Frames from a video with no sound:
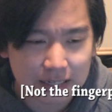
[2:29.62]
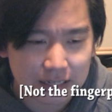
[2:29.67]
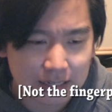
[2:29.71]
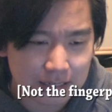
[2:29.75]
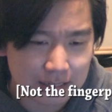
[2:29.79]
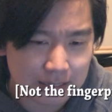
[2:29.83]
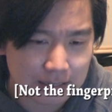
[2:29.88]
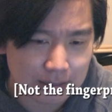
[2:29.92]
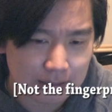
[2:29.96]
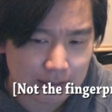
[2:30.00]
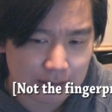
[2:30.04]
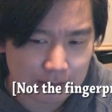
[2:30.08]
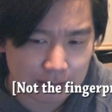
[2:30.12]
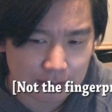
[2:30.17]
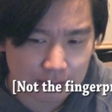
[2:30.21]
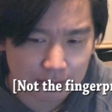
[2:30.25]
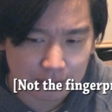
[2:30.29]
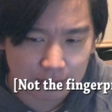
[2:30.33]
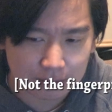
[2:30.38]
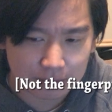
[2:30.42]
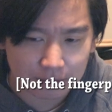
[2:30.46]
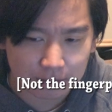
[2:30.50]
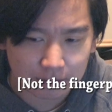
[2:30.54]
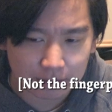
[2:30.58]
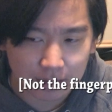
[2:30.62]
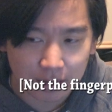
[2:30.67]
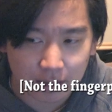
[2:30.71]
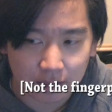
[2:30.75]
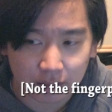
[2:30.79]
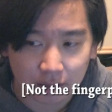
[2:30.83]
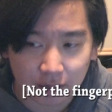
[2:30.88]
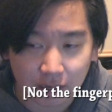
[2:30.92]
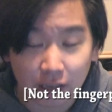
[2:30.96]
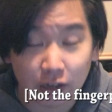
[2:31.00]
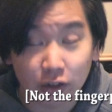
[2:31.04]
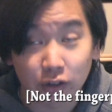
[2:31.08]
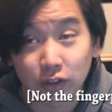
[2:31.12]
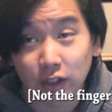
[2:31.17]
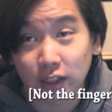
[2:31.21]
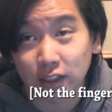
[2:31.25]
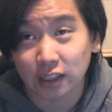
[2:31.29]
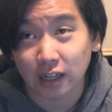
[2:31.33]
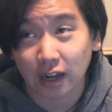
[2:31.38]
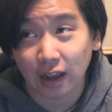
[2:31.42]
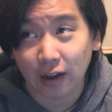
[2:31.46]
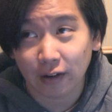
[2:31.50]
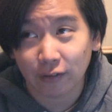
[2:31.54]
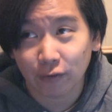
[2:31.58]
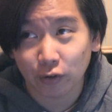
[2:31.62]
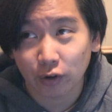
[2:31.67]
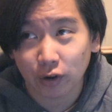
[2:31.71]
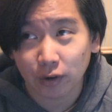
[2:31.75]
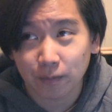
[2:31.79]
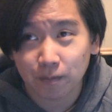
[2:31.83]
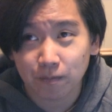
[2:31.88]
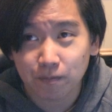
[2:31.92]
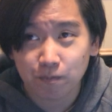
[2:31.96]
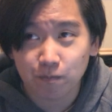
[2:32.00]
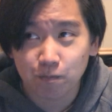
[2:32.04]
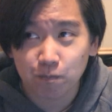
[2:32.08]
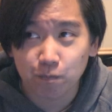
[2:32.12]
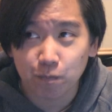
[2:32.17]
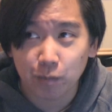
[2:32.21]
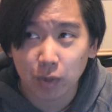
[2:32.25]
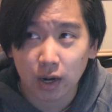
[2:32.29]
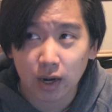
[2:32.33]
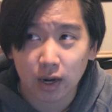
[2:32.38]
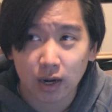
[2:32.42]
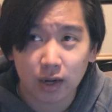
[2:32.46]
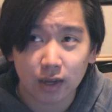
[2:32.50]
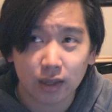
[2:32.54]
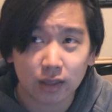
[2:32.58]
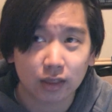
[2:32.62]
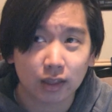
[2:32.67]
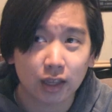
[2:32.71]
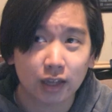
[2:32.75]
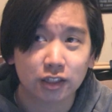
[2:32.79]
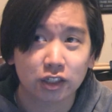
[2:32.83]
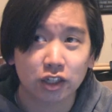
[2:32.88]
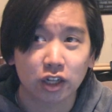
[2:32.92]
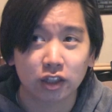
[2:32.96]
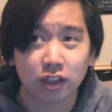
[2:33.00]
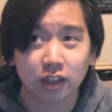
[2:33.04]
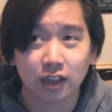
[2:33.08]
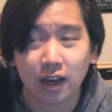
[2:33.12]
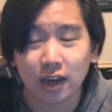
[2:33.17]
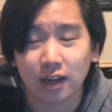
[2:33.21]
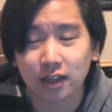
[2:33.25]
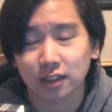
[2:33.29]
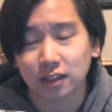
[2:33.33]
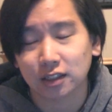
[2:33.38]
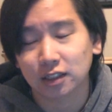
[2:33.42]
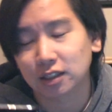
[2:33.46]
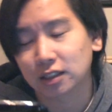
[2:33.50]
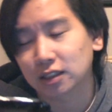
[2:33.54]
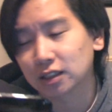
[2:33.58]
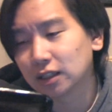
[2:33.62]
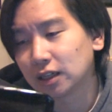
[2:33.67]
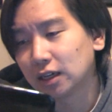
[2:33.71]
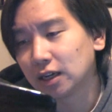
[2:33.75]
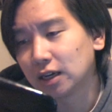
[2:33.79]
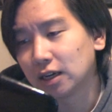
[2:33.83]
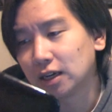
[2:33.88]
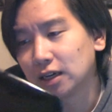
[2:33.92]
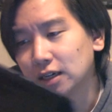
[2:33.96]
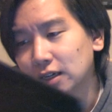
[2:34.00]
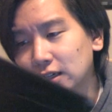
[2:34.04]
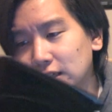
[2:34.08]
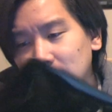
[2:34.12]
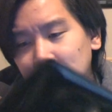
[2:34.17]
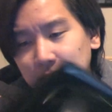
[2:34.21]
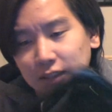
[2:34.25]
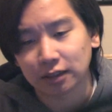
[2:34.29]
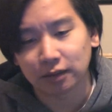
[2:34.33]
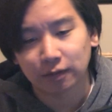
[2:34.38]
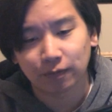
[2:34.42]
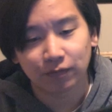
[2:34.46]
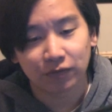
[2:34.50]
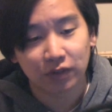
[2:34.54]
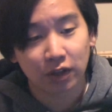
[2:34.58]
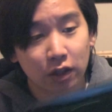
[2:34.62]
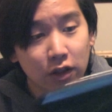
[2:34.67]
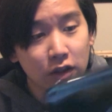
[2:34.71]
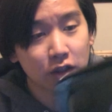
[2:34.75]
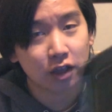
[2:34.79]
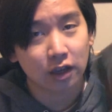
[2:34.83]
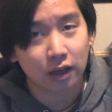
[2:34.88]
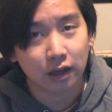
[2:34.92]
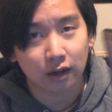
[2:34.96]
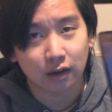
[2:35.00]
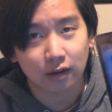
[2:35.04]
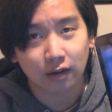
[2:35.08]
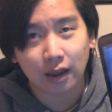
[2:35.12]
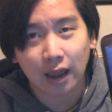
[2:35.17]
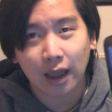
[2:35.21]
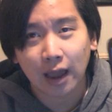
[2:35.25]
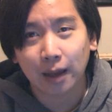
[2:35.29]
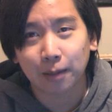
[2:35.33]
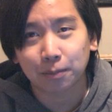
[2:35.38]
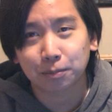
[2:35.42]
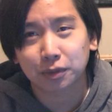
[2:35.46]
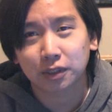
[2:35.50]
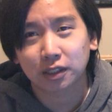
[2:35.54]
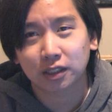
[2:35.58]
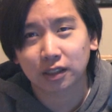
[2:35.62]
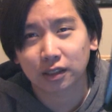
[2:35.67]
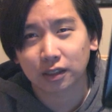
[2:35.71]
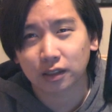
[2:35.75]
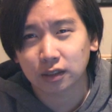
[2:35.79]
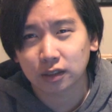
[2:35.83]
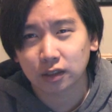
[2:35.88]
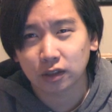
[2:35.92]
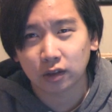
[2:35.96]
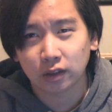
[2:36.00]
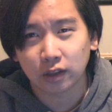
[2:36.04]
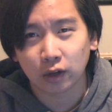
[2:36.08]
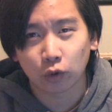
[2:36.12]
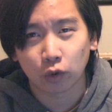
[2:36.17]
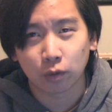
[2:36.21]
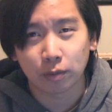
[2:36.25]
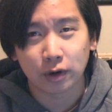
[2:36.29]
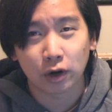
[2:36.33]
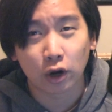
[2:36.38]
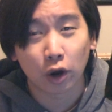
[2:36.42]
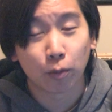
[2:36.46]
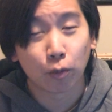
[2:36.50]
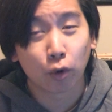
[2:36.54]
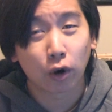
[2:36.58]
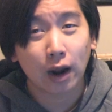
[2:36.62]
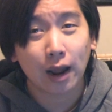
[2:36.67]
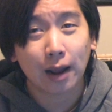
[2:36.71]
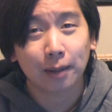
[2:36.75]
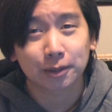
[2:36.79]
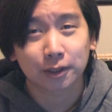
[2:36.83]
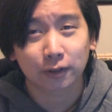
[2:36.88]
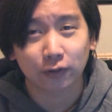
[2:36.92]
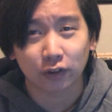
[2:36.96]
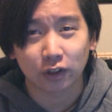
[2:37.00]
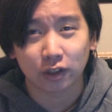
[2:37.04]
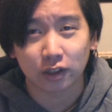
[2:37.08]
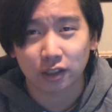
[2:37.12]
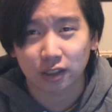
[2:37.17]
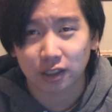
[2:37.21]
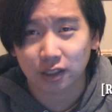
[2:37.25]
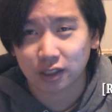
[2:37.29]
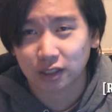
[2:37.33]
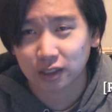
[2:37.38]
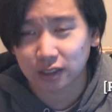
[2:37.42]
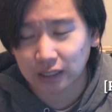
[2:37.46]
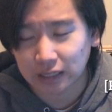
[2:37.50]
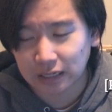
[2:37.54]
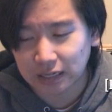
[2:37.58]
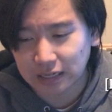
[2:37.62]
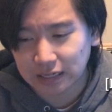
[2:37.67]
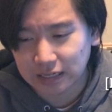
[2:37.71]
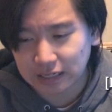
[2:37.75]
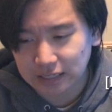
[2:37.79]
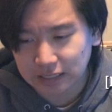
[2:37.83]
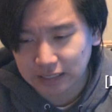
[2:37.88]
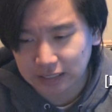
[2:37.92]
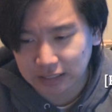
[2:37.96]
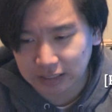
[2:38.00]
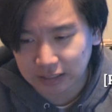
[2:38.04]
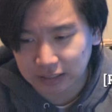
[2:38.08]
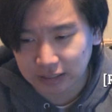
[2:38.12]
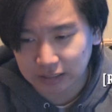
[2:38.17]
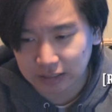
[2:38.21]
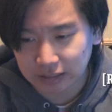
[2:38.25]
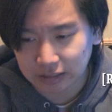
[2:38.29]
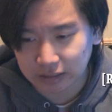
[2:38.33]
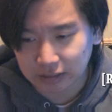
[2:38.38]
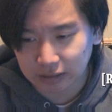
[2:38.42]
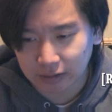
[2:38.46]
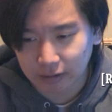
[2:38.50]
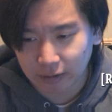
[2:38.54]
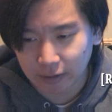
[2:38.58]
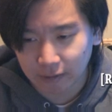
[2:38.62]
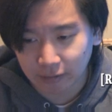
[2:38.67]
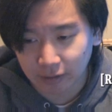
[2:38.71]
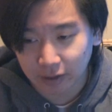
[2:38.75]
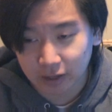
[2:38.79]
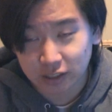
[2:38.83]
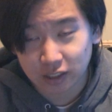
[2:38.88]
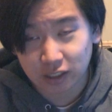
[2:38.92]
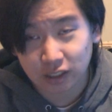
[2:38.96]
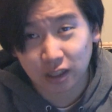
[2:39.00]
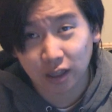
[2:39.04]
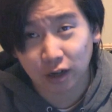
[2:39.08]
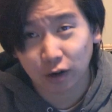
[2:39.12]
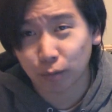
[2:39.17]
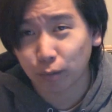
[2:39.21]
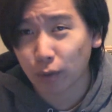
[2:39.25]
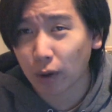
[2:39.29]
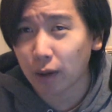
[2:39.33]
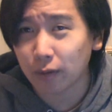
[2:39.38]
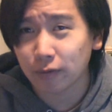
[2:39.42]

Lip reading: and the Kindle doesn't have one, but that's not the case. The other thing, apps. There will be no more apps for this, unless there